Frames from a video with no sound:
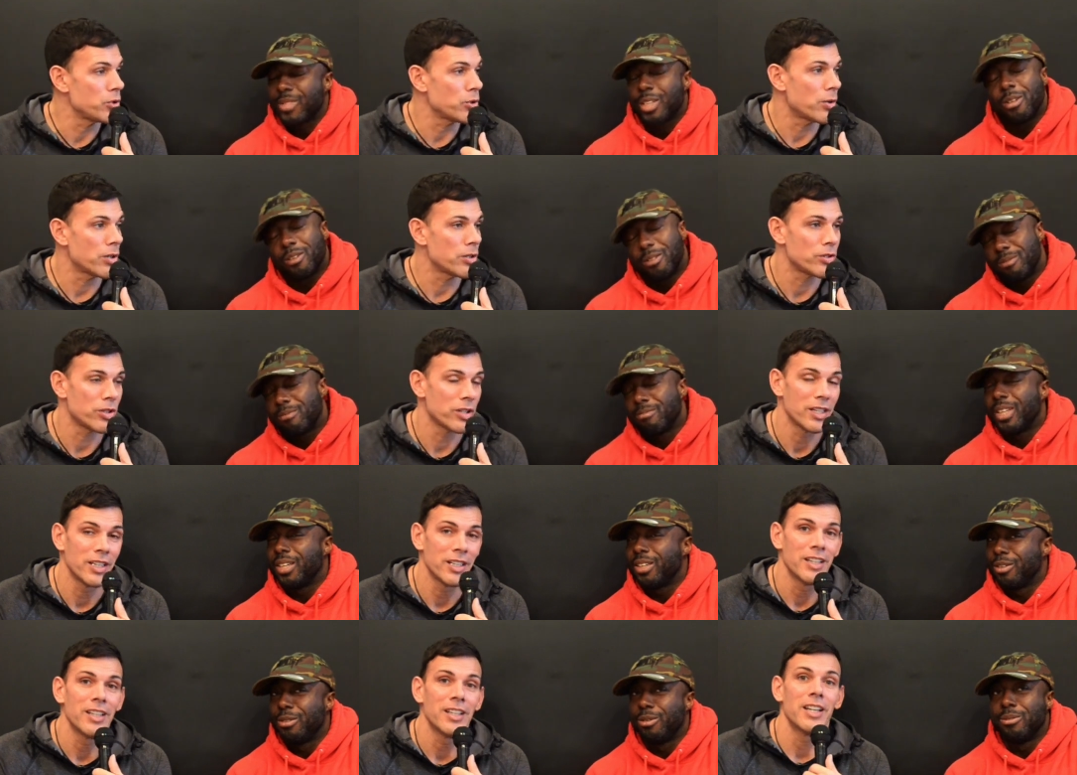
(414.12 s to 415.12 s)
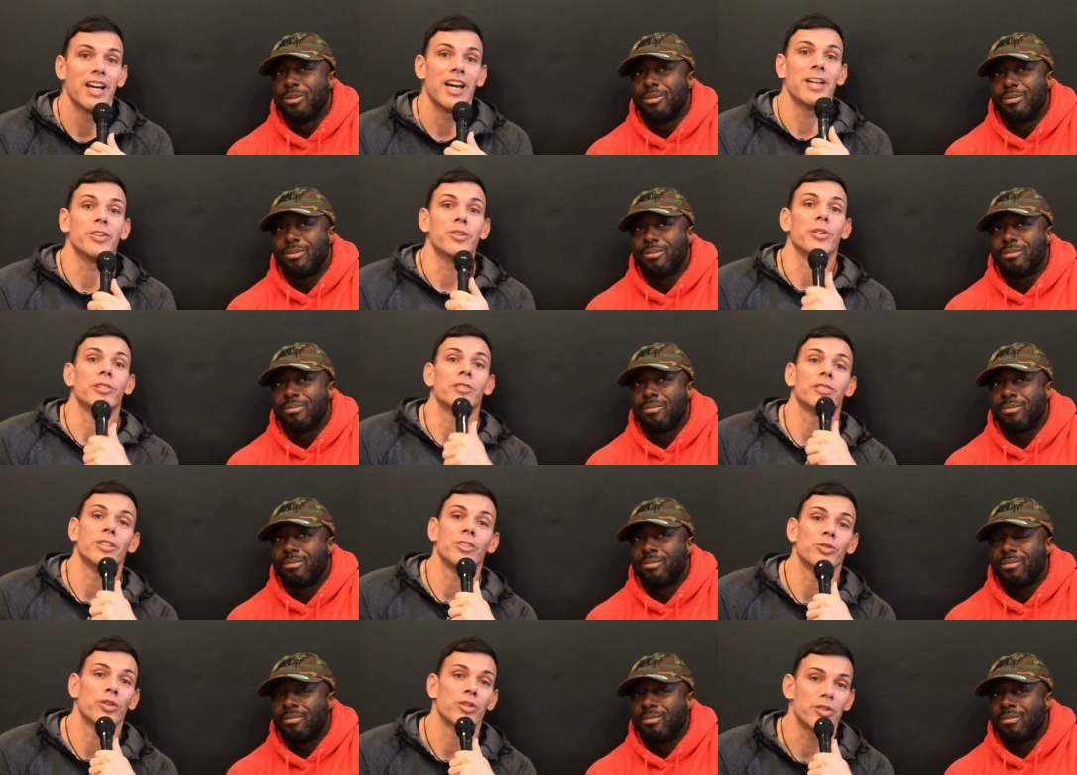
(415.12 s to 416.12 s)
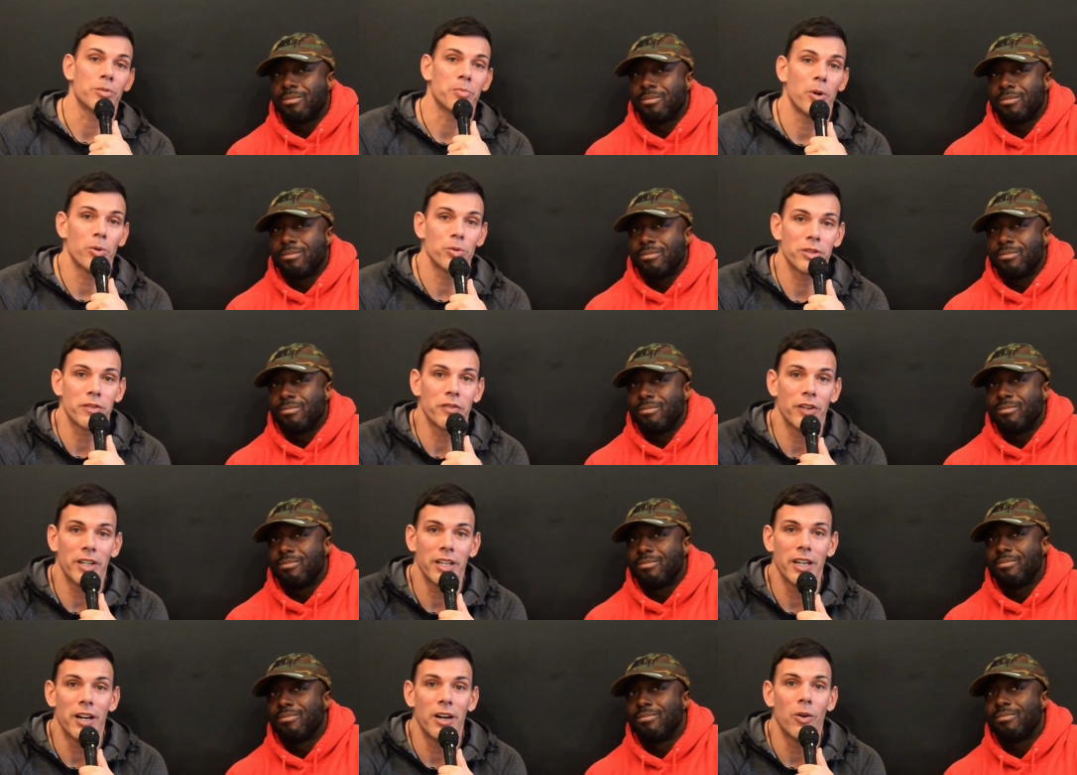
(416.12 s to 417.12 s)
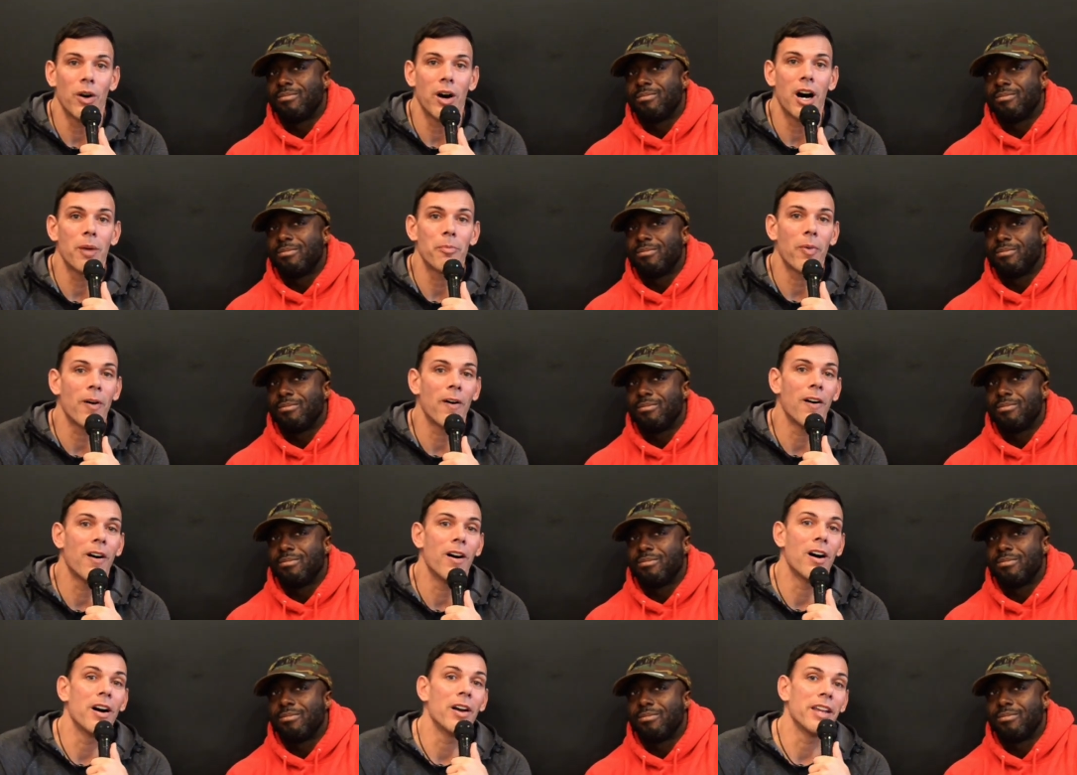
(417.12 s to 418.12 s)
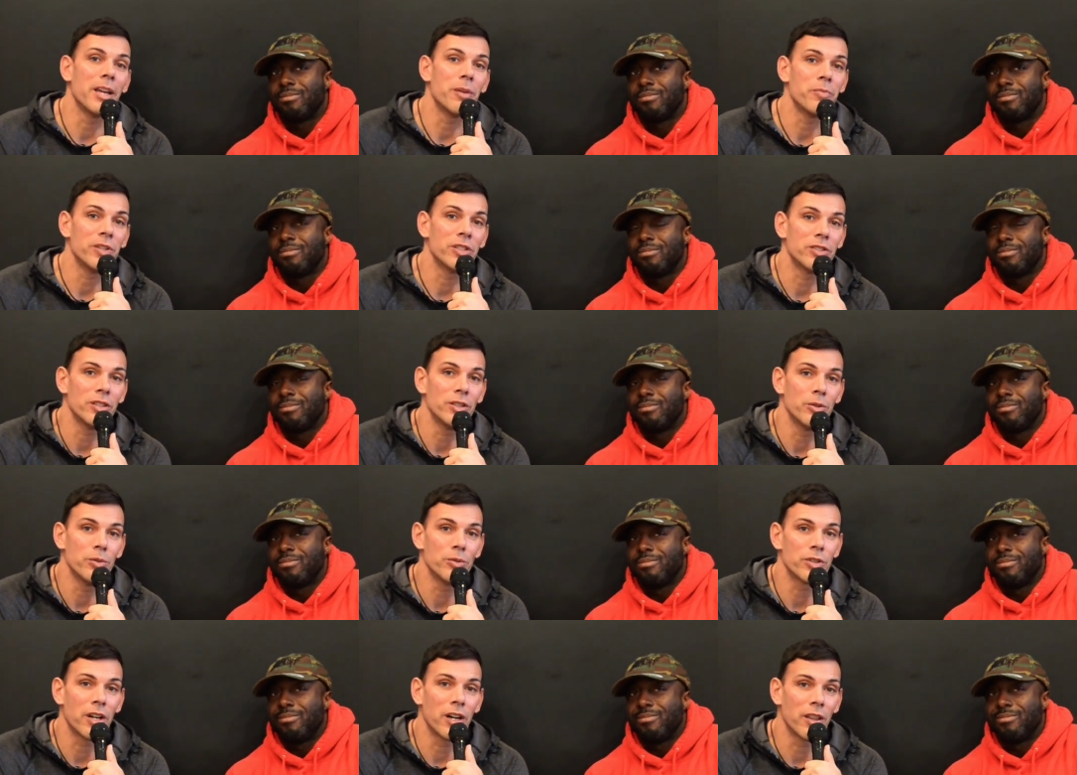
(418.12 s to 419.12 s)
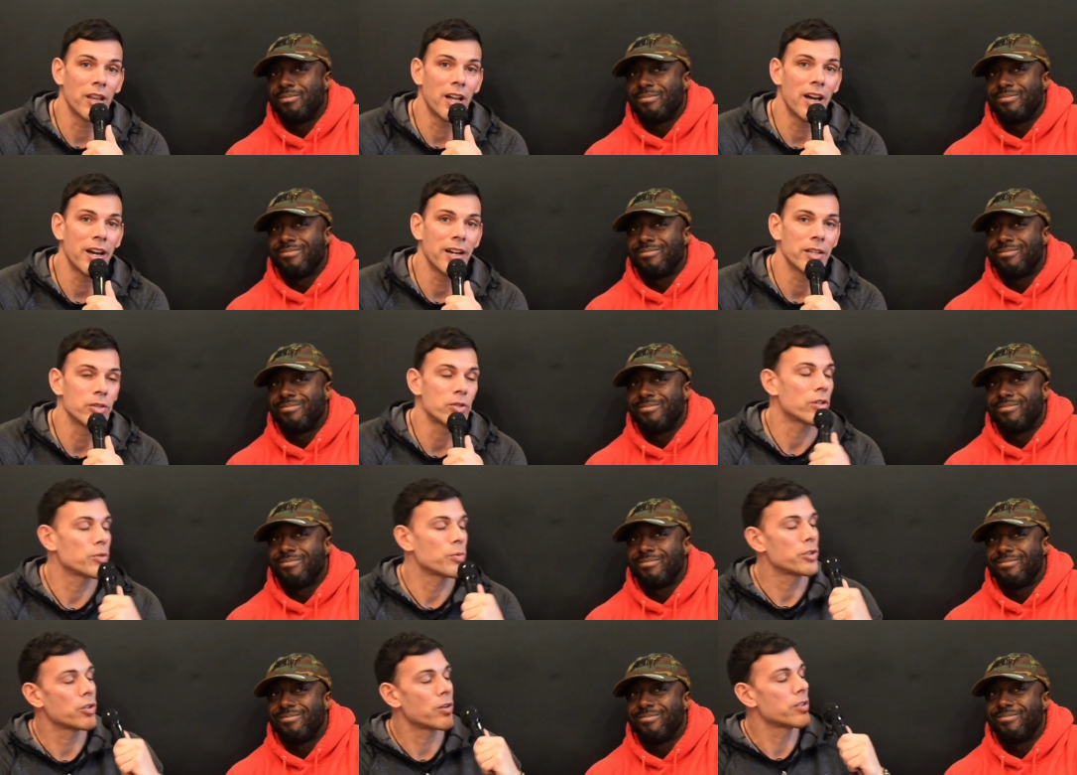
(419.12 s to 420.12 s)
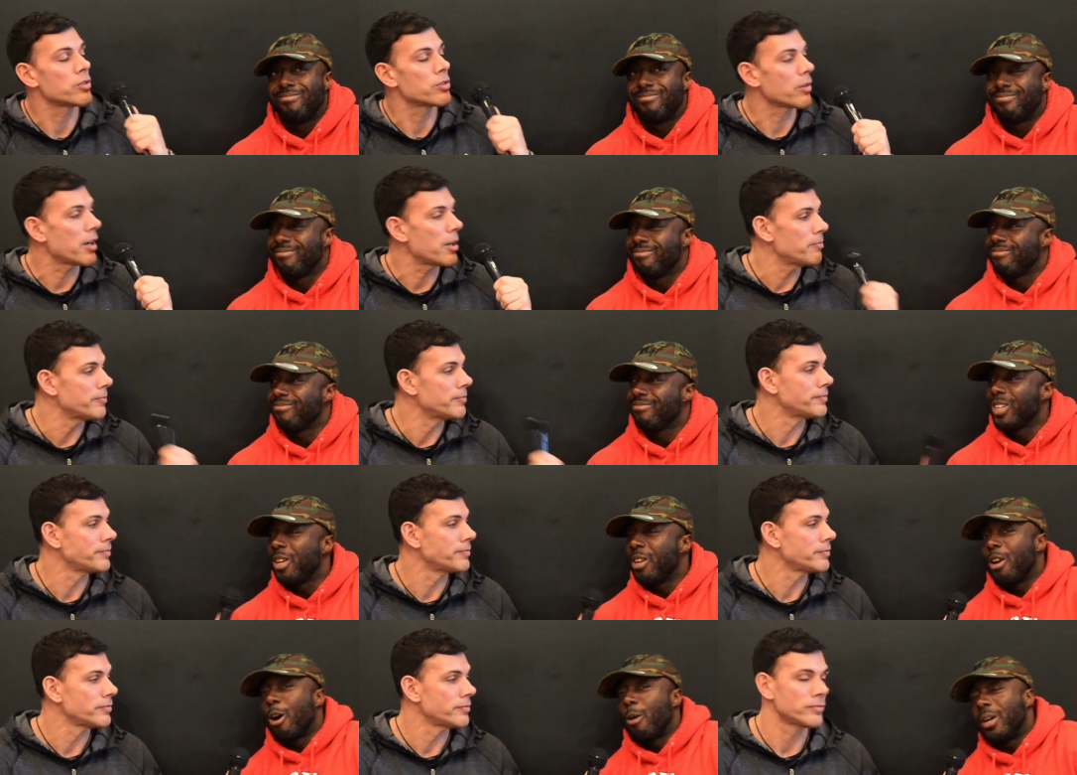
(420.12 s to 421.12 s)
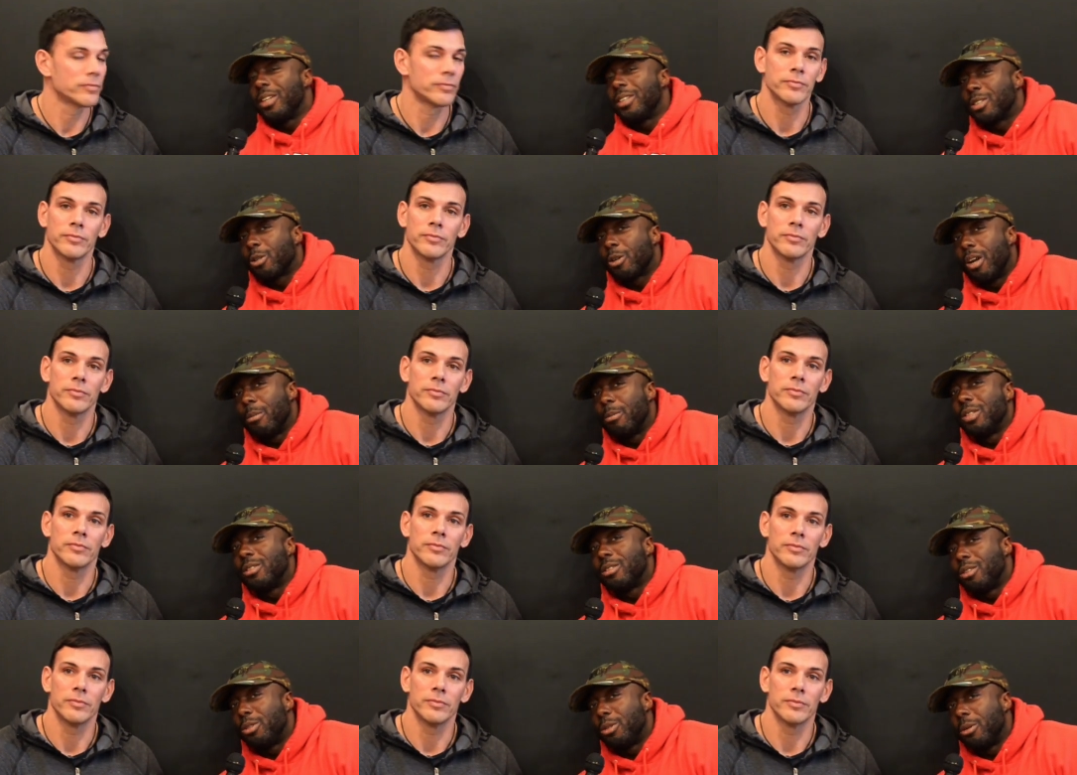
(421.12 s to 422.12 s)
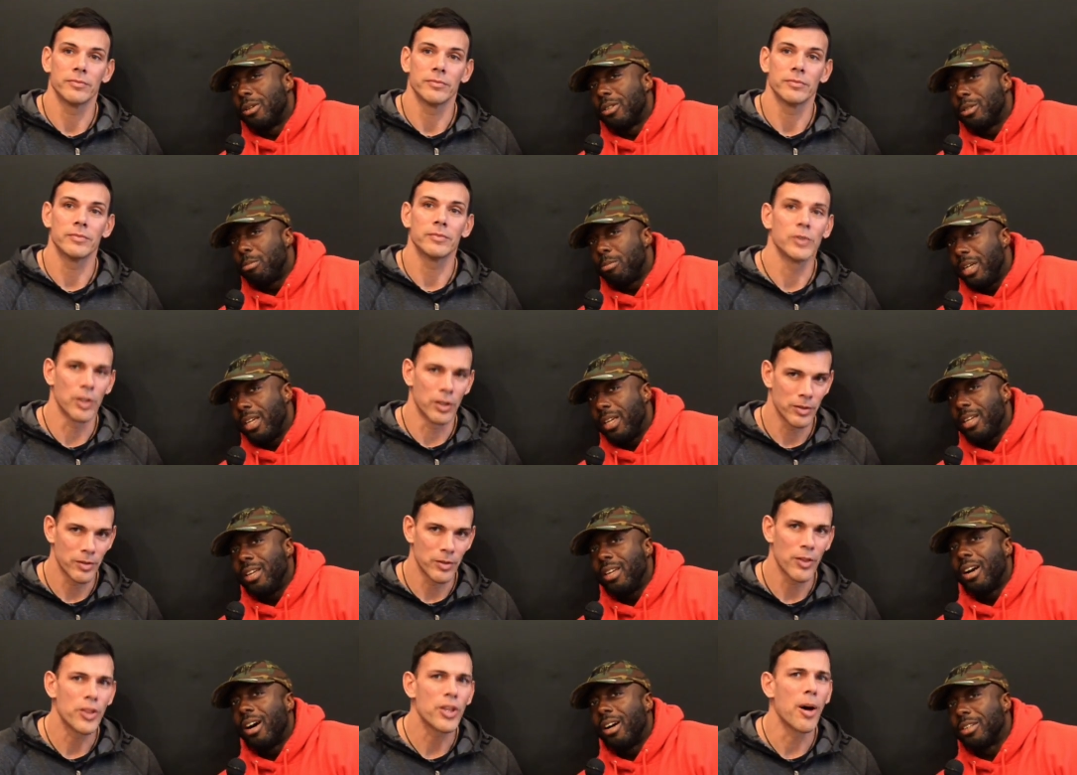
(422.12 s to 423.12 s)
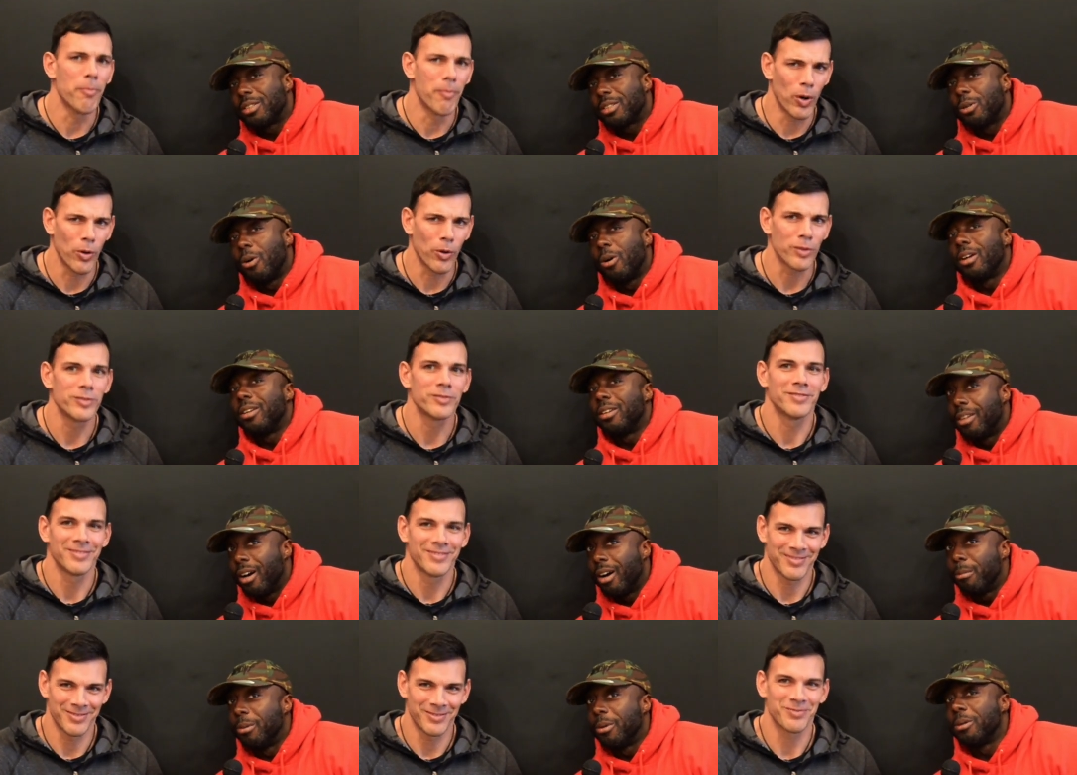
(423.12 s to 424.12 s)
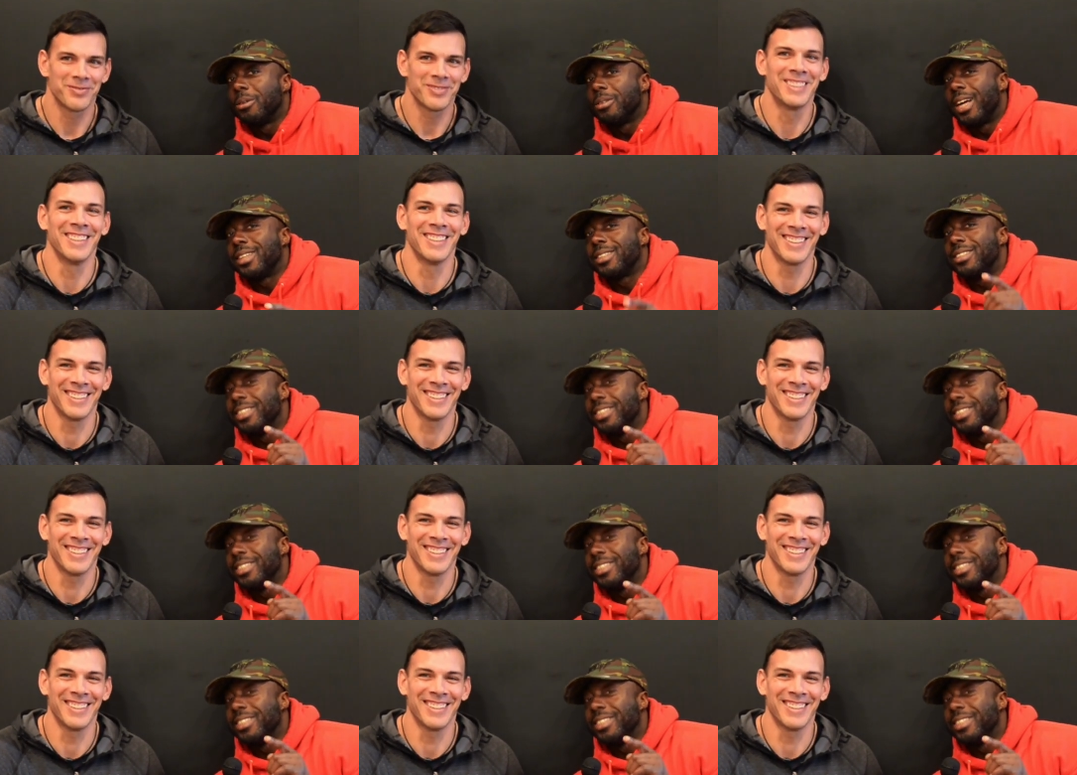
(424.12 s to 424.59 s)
Speaker 1: George. And you can see George's posing video up on N P C News Online. And George, what's
Speaker 2: your Instagram? Uh, my Instagram is George P underscore double. That's